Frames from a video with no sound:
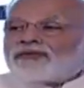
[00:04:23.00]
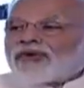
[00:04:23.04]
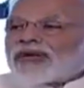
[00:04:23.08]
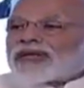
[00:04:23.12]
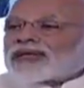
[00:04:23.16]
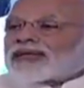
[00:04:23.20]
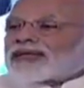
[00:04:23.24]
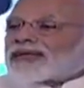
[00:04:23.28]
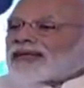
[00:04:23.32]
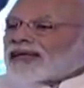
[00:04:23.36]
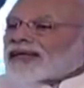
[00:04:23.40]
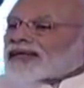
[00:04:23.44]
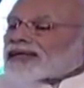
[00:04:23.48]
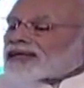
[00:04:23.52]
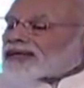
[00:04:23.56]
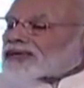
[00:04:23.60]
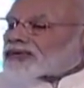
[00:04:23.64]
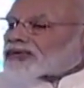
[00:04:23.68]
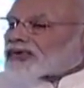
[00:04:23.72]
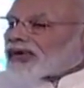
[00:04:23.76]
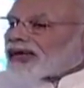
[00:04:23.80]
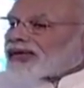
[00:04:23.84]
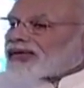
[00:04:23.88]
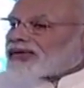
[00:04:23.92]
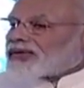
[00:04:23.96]
With
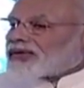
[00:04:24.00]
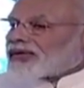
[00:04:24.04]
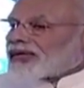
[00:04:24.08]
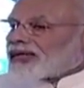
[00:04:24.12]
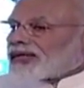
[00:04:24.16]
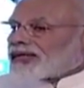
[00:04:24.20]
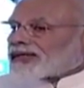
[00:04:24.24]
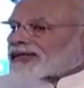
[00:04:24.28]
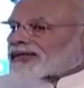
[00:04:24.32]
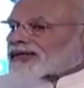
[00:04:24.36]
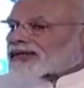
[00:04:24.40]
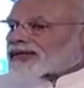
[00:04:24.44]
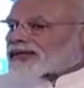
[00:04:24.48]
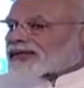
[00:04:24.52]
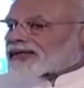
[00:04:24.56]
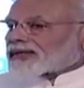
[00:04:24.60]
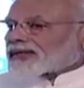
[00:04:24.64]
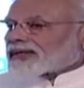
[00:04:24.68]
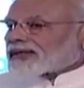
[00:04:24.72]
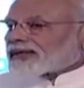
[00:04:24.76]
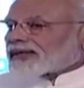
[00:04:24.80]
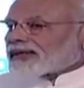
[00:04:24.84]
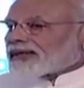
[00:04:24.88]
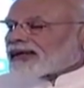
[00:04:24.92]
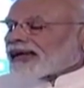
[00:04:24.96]
these changes
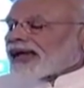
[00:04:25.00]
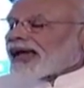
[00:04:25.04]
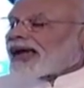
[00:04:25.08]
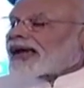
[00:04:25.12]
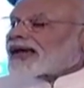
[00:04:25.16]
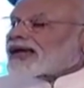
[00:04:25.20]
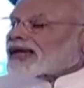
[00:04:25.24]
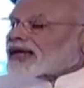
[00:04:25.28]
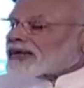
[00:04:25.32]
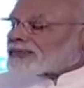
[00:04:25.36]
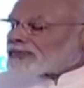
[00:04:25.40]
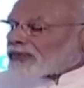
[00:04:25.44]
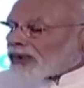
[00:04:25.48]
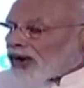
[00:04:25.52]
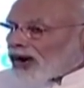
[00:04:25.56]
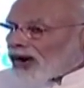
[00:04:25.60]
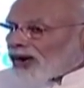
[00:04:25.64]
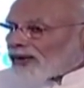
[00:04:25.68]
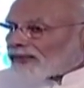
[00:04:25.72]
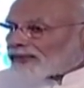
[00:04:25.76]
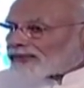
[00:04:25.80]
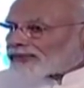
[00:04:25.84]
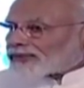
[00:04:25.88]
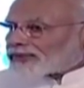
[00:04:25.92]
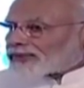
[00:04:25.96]
and
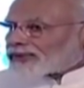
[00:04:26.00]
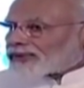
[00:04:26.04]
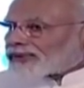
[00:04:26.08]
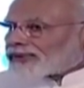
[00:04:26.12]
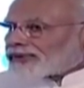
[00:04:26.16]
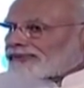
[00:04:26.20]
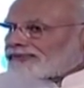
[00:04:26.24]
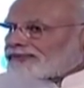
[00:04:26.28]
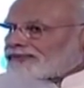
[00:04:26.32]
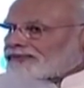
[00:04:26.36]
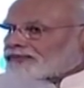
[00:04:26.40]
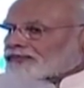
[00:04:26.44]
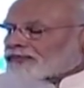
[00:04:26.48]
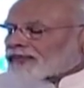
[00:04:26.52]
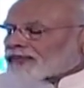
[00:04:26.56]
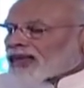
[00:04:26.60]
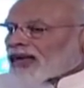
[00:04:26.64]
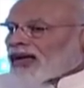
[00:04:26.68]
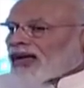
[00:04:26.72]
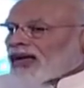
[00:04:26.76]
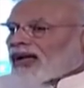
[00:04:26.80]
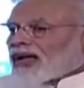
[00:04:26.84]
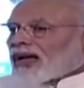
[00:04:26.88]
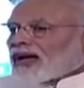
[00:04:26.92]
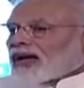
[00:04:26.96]
reforms,
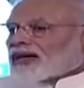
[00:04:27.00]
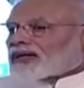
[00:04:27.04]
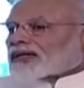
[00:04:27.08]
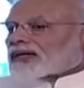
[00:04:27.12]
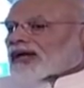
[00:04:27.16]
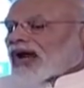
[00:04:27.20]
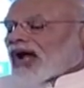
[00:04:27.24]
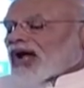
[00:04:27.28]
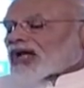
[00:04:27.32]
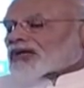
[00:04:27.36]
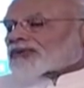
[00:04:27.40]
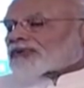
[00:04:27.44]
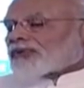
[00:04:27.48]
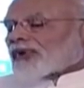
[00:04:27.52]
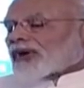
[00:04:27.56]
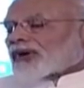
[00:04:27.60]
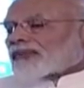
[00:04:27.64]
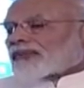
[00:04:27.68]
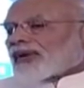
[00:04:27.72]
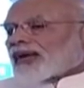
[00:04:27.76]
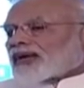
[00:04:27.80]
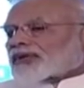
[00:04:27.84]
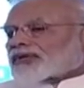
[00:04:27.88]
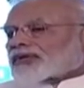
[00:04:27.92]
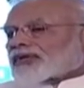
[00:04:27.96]

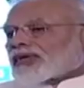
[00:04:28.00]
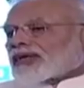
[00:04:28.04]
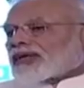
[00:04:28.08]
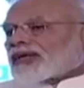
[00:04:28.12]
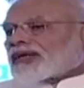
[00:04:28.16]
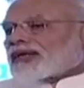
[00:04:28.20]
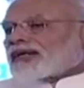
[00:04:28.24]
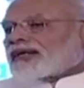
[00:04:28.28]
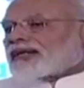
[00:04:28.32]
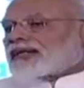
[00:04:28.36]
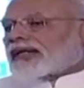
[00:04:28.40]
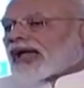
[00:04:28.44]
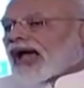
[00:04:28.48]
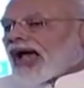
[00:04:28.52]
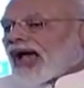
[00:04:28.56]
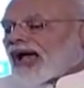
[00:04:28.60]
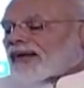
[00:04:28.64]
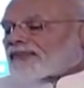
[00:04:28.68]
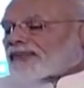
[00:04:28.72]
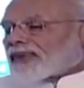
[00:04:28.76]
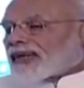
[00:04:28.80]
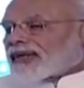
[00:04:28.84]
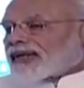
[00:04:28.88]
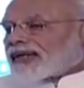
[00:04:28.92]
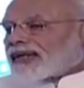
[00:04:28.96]
transformation is
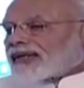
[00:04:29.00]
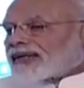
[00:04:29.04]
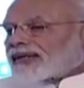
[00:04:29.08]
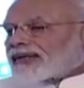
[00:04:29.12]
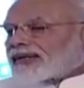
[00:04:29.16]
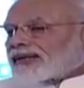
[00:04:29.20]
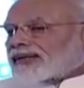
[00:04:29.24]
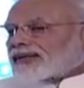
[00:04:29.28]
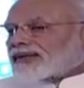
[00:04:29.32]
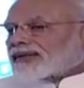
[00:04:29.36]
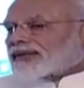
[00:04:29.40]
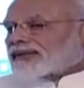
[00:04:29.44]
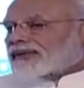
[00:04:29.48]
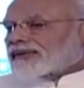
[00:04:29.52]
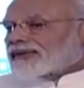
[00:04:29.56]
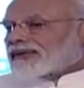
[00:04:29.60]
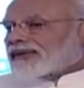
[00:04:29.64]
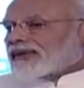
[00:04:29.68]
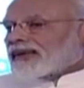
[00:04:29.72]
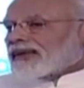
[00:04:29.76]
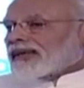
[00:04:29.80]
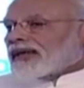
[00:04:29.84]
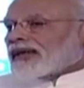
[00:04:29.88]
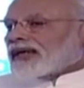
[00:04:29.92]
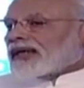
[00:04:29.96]
happening
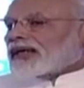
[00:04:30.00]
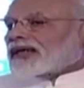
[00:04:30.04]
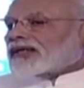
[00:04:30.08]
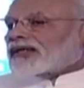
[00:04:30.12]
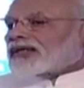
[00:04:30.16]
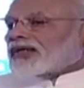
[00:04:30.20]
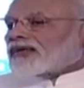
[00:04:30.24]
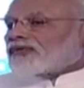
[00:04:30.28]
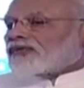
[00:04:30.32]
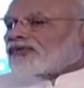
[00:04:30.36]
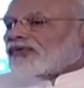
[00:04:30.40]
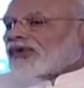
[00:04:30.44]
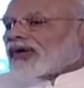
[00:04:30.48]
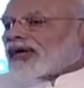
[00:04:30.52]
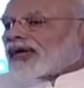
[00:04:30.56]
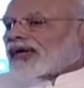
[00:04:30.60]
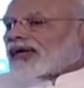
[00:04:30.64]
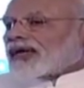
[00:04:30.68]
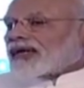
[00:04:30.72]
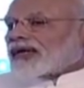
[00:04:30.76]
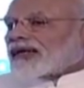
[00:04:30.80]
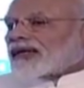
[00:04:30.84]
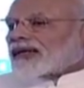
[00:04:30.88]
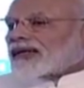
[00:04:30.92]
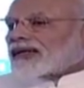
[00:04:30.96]
in the
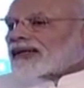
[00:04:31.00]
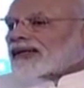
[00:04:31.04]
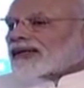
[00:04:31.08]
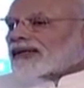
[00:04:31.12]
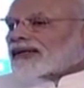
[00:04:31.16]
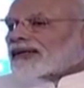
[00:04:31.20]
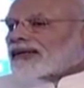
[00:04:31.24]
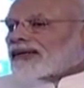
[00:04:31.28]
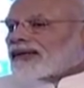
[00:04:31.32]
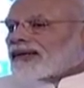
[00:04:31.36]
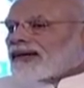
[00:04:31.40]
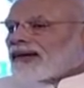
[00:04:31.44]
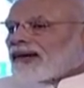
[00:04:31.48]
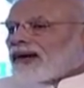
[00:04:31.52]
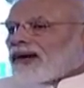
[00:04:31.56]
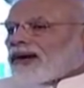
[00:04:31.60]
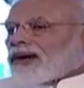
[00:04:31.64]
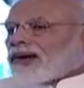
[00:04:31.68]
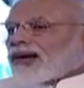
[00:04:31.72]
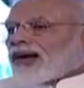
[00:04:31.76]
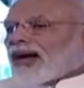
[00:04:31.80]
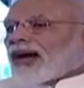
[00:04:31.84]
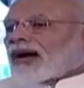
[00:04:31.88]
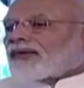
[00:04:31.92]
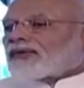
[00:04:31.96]
way
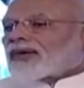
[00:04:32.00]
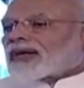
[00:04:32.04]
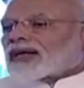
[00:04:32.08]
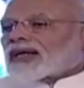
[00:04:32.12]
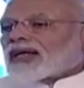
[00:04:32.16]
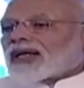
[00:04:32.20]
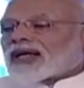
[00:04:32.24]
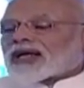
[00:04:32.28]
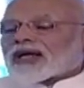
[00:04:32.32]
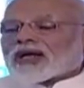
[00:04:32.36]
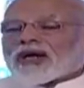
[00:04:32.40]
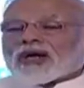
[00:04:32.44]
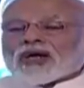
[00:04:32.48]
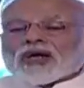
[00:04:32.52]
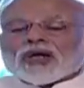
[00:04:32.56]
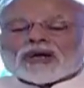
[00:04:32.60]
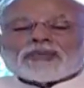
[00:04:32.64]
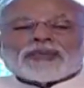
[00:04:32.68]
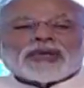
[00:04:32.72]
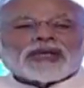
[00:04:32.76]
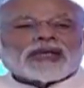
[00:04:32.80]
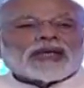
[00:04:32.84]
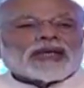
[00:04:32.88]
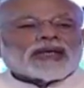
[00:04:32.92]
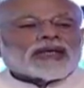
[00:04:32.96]
our
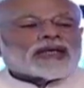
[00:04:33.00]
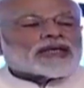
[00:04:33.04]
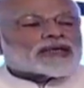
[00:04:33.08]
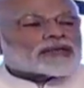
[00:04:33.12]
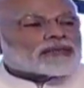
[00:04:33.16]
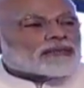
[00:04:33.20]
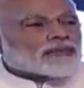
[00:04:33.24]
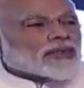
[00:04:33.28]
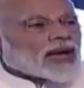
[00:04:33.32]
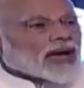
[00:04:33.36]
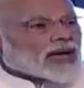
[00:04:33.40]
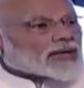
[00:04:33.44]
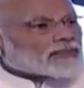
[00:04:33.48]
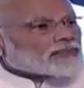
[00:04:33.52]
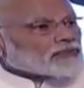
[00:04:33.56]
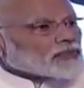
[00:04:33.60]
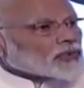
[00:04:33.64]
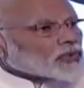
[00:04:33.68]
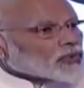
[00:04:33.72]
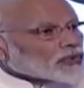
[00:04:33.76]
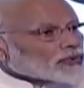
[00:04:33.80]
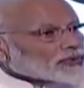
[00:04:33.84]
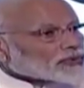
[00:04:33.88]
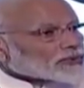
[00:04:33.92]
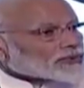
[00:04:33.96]
economy is, has
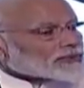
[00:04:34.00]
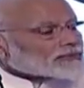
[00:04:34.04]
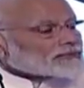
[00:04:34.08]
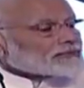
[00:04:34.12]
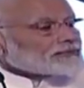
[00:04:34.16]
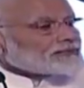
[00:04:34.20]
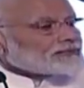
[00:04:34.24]
moved.